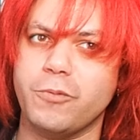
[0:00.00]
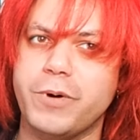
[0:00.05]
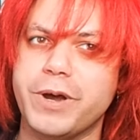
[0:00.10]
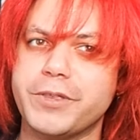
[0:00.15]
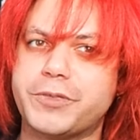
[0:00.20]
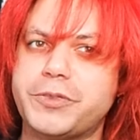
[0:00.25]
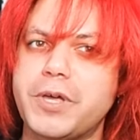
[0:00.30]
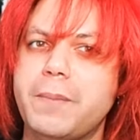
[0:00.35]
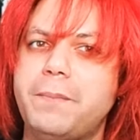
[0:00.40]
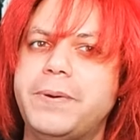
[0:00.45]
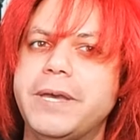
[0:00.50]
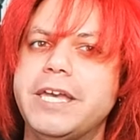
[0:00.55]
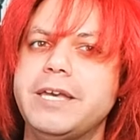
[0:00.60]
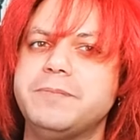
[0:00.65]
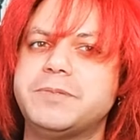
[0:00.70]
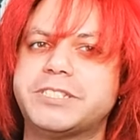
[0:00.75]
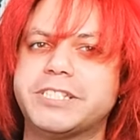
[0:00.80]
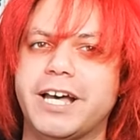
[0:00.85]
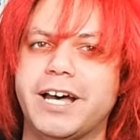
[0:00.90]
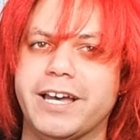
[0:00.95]
with the
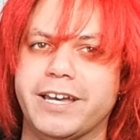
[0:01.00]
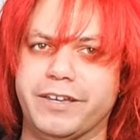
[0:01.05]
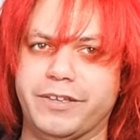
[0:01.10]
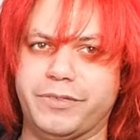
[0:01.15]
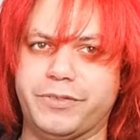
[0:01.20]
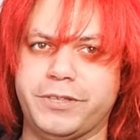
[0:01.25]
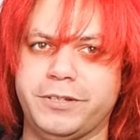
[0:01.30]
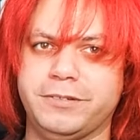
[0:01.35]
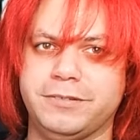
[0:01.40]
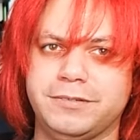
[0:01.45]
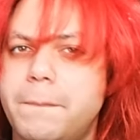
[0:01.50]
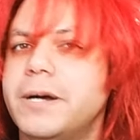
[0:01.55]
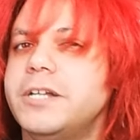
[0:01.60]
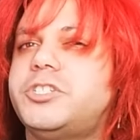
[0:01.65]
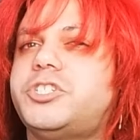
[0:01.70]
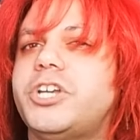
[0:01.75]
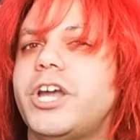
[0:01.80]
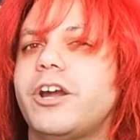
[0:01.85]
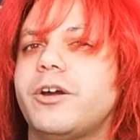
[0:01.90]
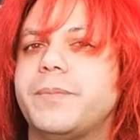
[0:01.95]
beam scythe.
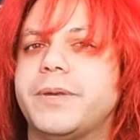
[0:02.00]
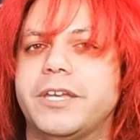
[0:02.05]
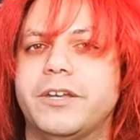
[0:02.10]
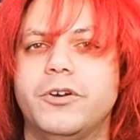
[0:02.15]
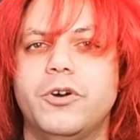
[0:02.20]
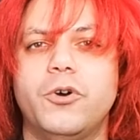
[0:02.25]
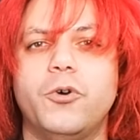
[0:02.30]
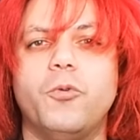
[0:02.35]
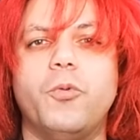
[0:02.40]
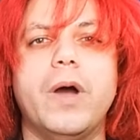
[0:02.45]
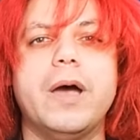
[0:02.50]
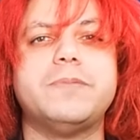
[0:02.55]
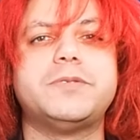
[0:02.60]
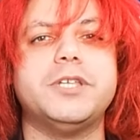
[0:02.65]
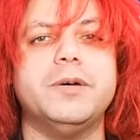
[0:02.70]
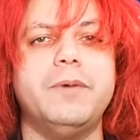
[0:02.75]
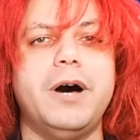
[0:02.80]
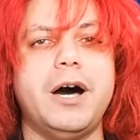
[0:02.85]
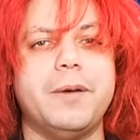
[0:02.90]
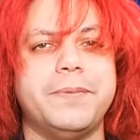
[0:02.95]
But Jeremy
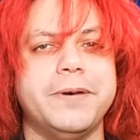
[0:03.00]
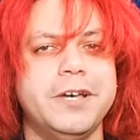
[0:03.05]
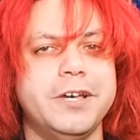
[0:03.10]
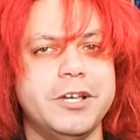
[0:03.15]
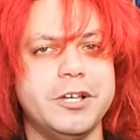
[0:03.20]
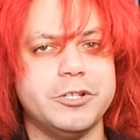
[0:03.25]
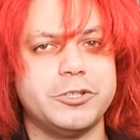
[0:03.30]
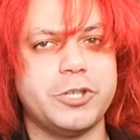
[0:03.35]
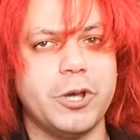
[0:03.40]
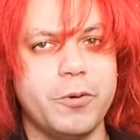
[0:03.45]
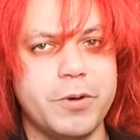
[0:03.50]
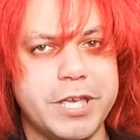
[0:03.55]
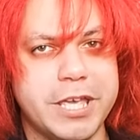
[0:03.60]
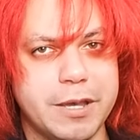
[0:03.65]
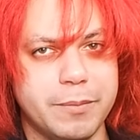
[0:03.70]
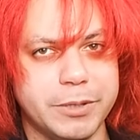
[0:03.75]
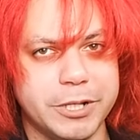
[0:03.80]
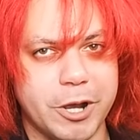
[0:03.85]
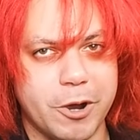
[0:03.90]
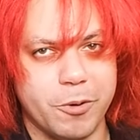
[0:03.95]
webs him up so
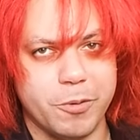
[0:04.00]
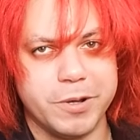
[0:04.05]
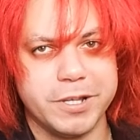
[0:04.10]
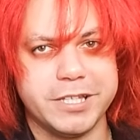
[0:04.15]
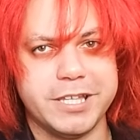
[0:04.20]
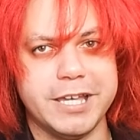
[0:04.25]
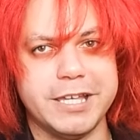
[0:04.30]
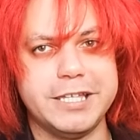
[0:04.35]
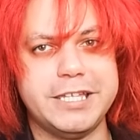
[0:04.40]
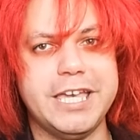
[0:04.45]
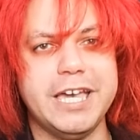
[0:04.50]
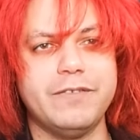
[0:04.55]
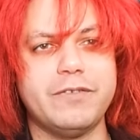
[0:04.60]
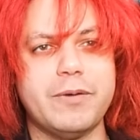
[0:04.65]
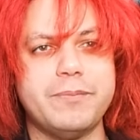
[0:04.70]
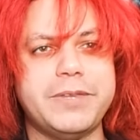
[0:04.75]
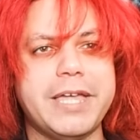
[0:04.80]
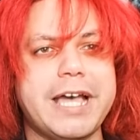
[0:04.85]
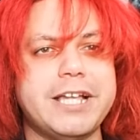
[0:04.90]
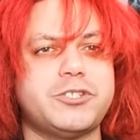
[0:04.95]
Himeno can give
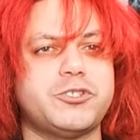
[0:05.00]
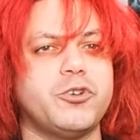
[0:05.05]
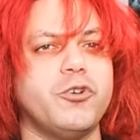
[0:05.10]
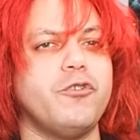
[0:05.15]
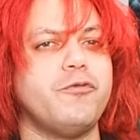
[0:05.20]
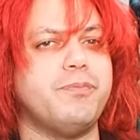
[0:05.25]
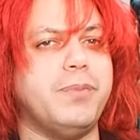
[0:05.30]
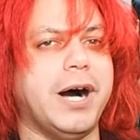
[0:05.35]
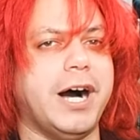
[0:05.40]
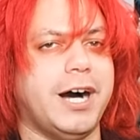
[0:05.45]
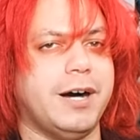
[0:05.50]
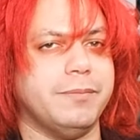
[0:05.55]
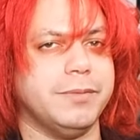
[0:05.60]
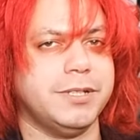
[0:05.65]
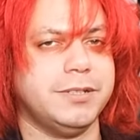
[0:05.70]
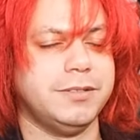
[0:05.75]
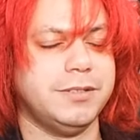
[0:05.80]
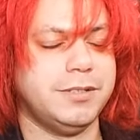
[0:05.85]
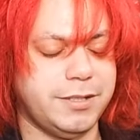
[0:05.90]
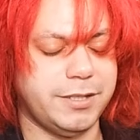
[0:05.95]
him that truth
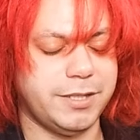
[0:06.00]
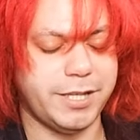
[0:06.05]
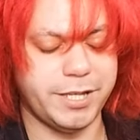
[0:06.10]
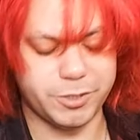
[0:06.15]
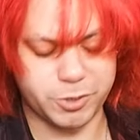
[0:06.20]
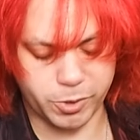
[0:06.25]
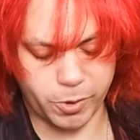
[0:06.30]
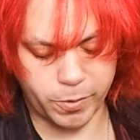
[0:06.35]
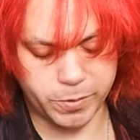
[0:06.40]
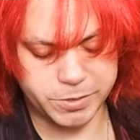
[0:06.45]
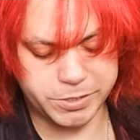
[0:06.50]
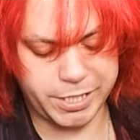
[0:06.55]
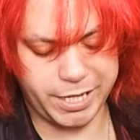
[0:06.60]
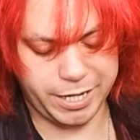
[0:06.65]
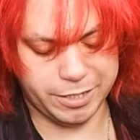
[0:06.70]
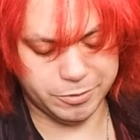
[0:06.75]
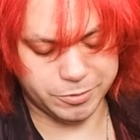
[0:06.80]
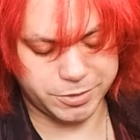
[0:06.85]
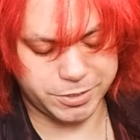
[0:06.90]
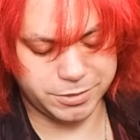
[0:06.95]
bomb. It turns
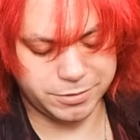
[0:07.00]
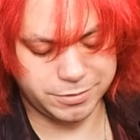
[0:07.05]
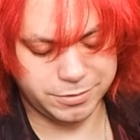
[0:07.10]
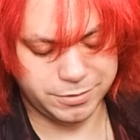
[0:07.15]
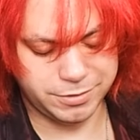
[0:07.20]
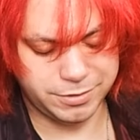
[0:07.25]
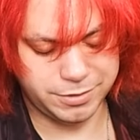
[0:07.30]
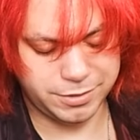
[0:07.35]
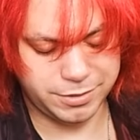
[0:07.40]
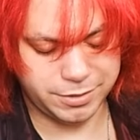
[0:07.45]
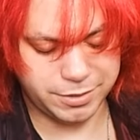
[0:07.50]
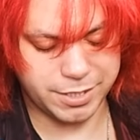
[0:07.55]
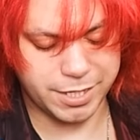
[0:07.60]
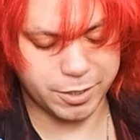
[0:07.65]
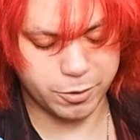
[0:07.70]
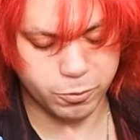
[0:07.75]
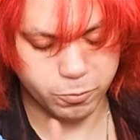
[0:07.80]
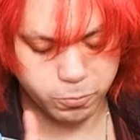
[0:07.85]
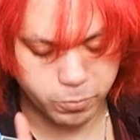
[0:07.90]
out that